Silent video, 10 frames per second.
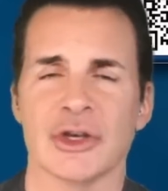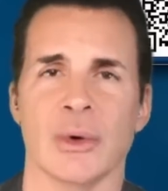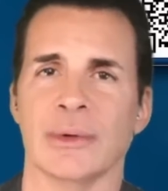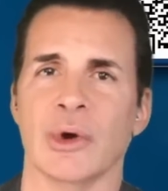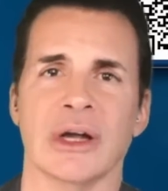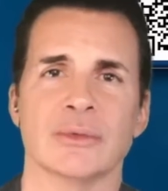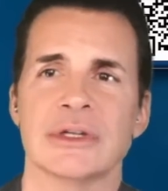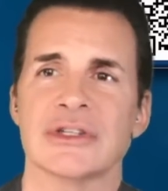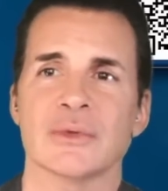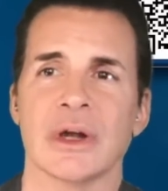all we want. We
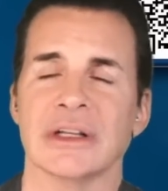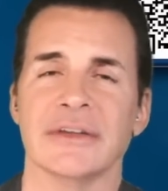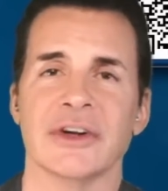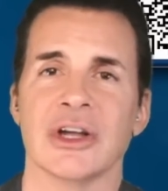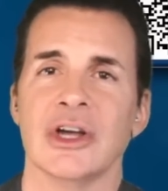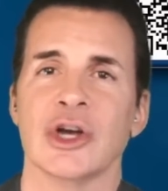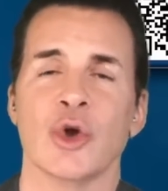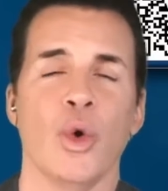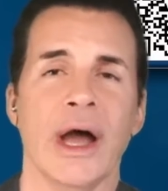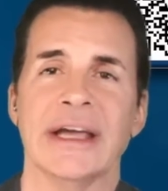just want to live a
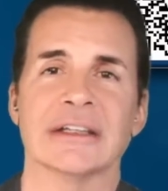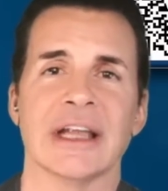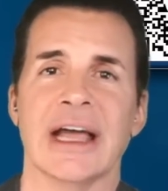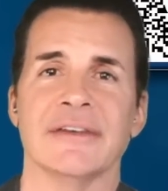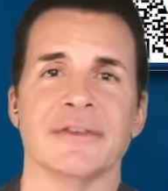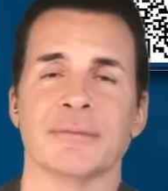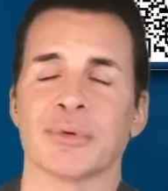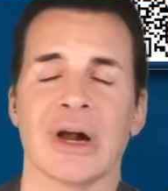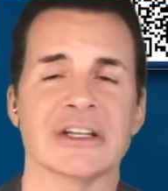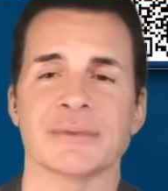quiet life of
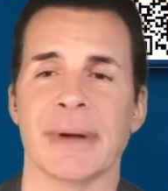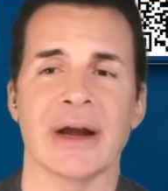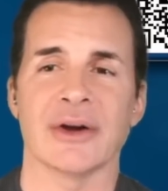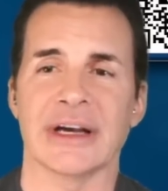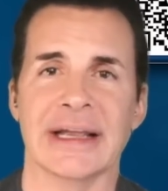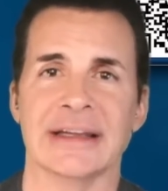prosperity.